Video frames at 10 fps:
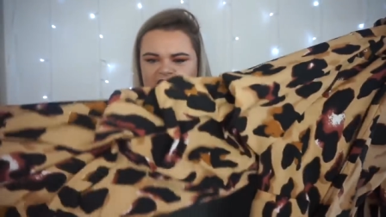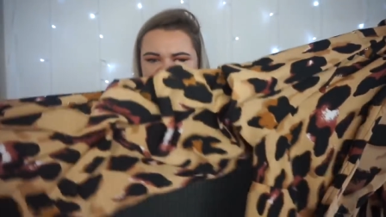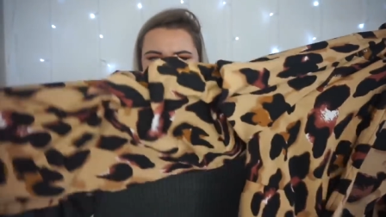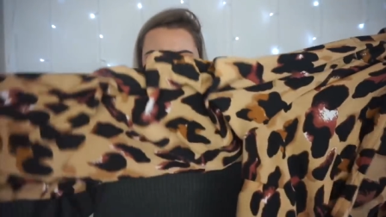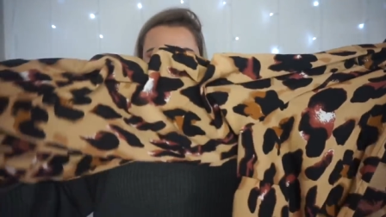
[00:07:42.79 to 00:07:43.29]

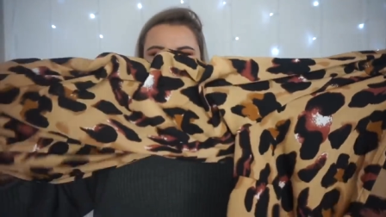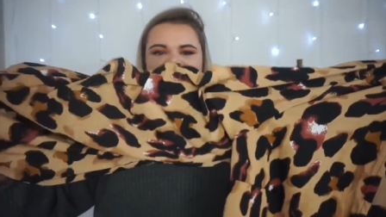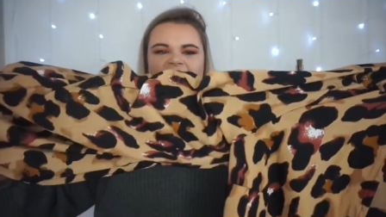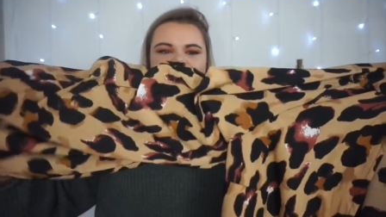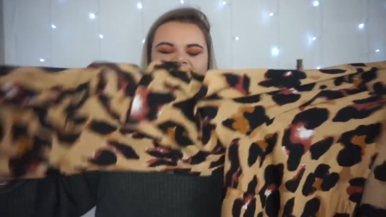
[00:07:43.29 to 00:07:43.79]
Yes, it's got
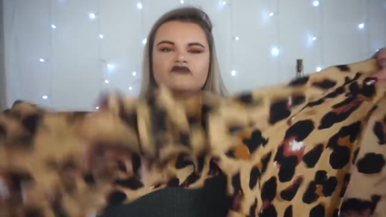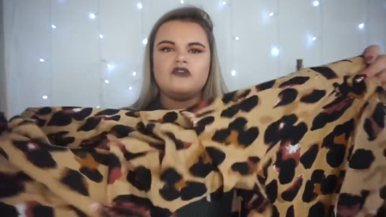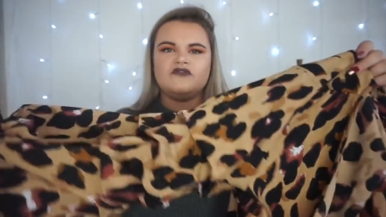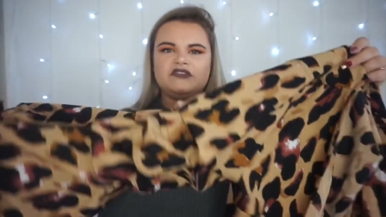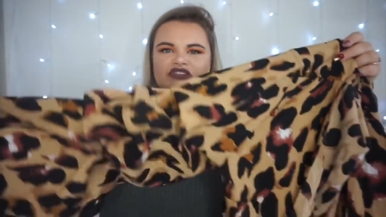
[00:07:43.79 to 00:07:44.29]
them like
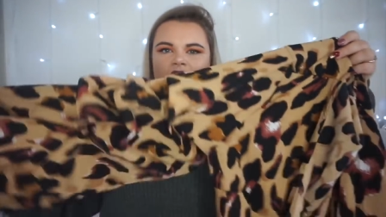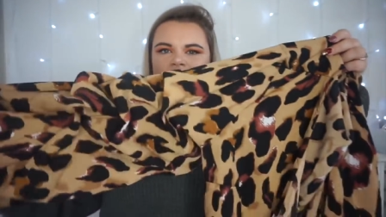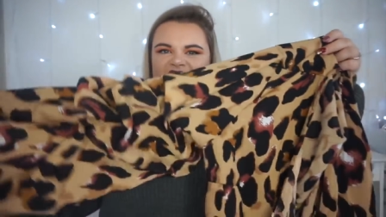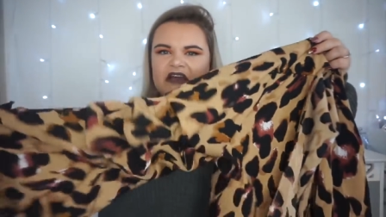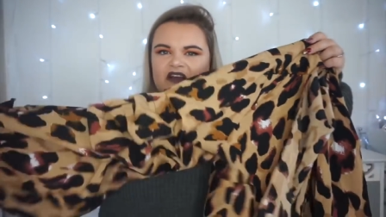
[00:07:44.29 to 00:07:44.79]
ruffled
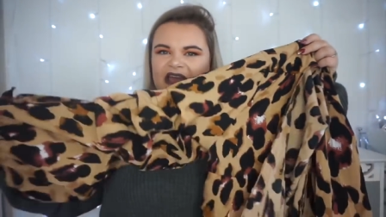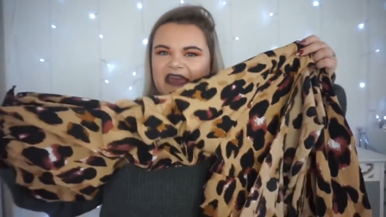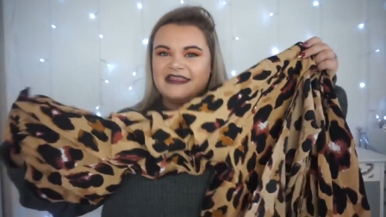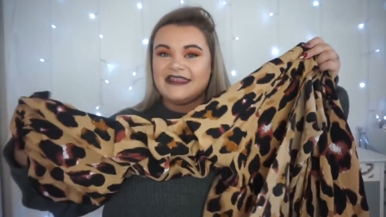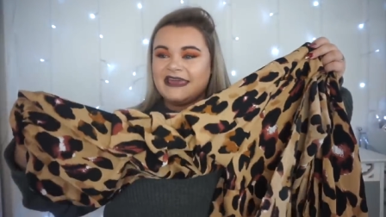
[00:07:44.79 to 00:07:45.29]
arms that are like
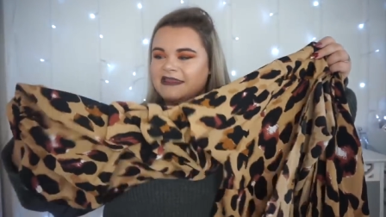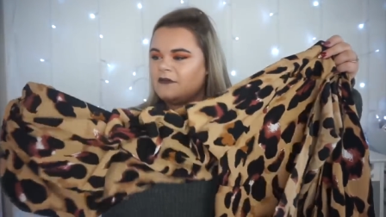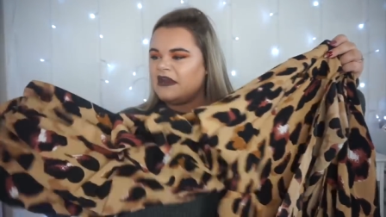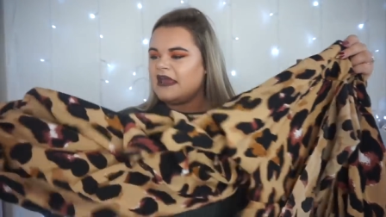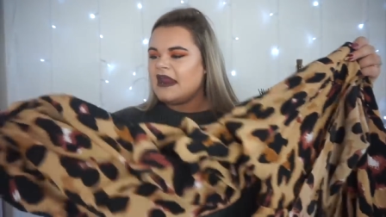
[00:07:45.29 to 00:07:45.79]
a thing at the
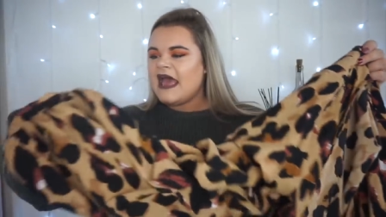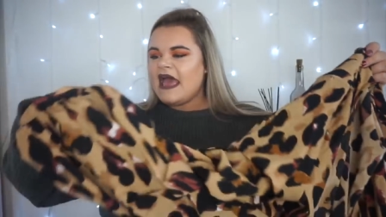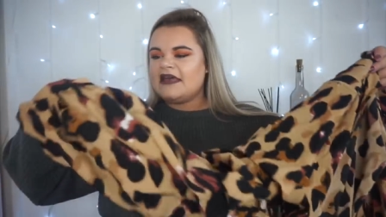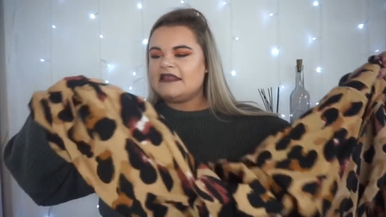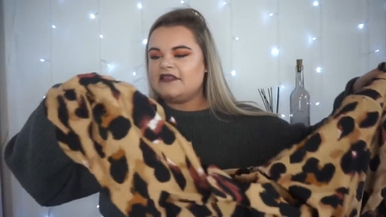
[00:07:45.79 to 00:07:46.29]
minute,
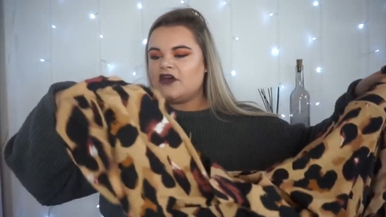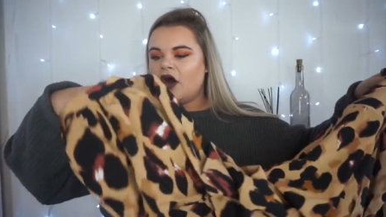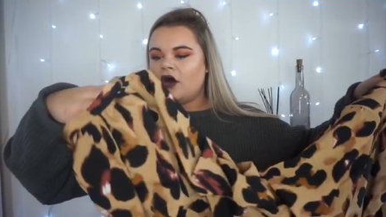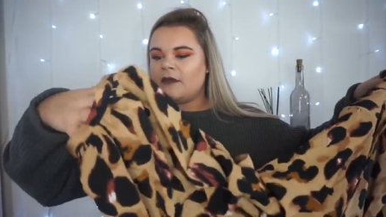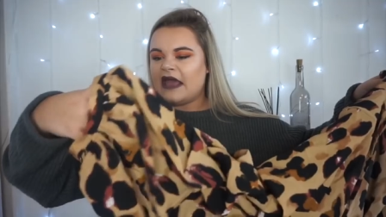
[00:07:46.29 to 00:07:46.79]
and then the
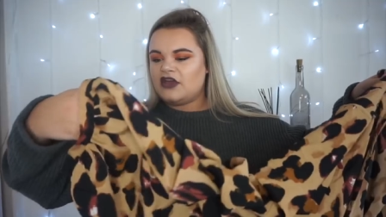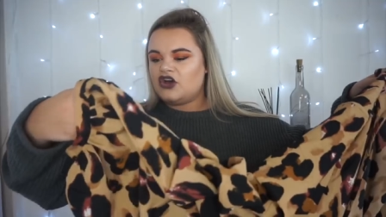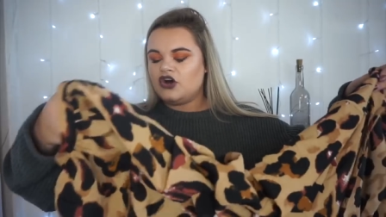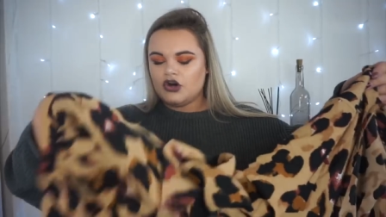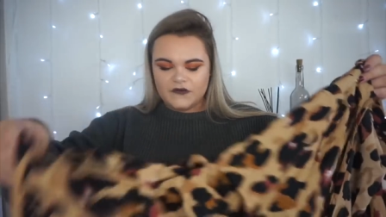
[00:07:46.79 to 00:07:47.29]
arm like
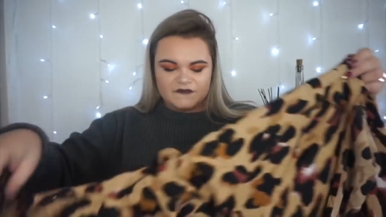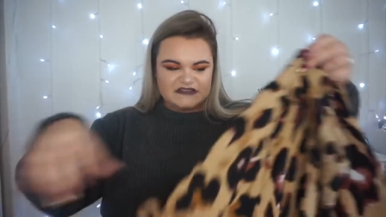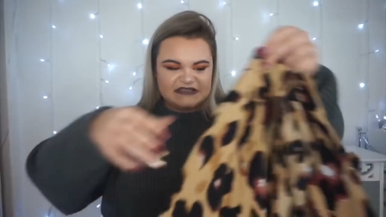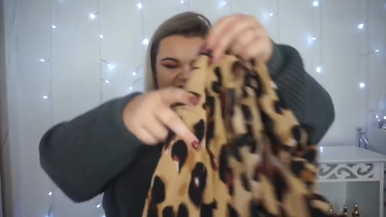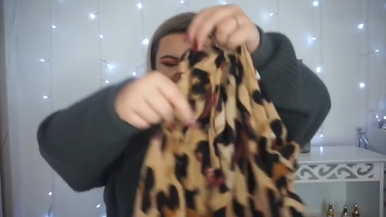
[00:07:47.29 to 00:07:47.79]
cuffs,